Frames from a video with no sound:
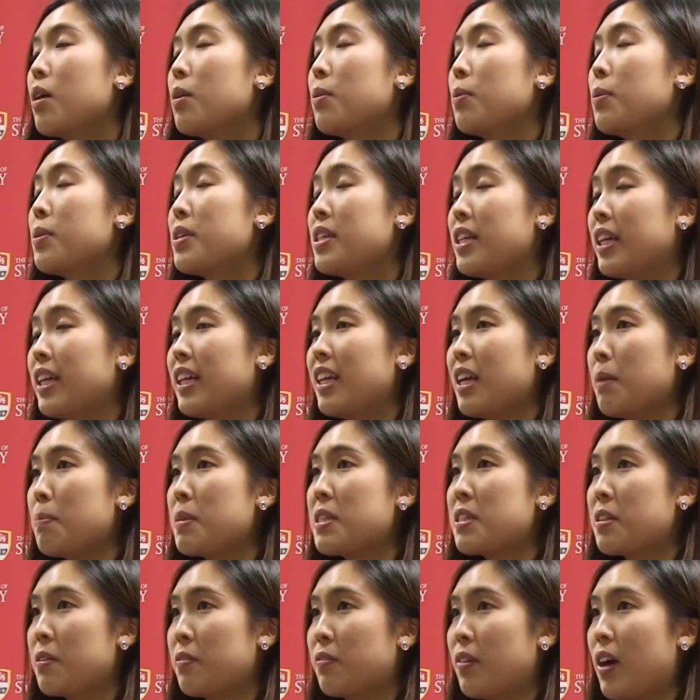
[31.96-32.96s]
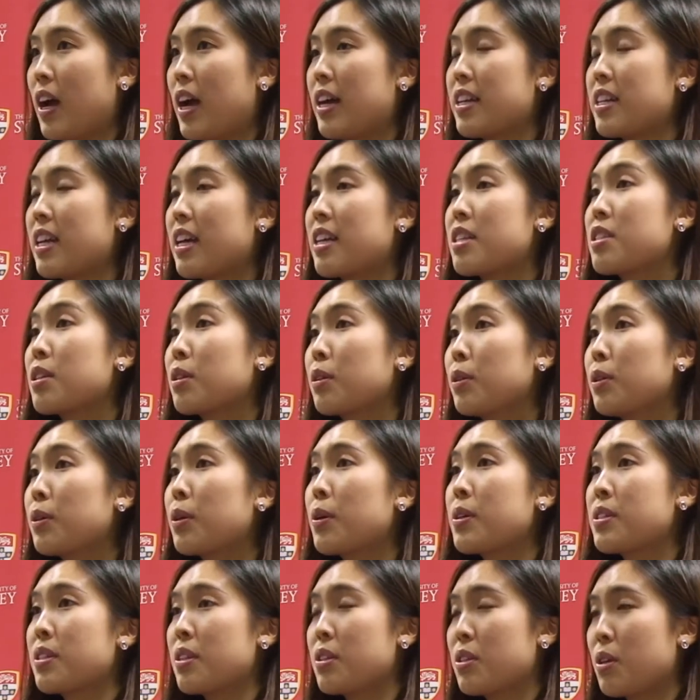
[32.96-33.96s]
Well, GDM is defined as
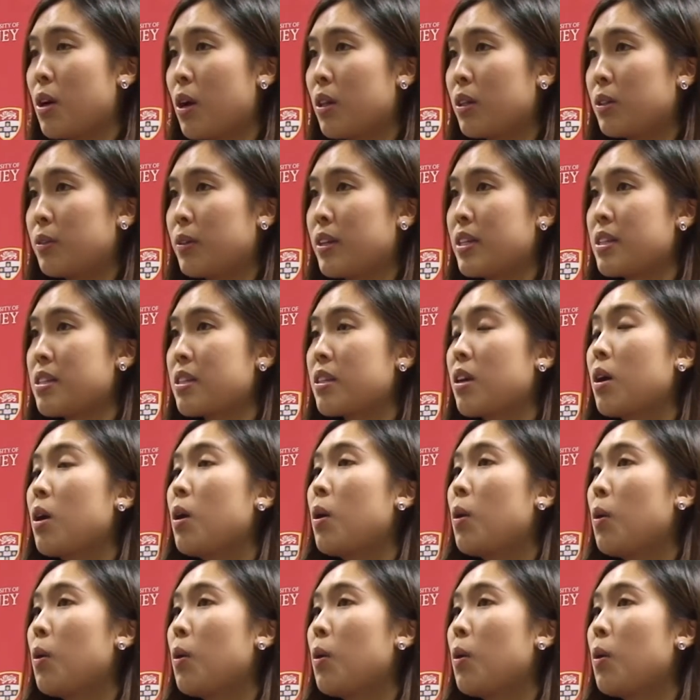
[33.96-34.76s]
glucose intolerance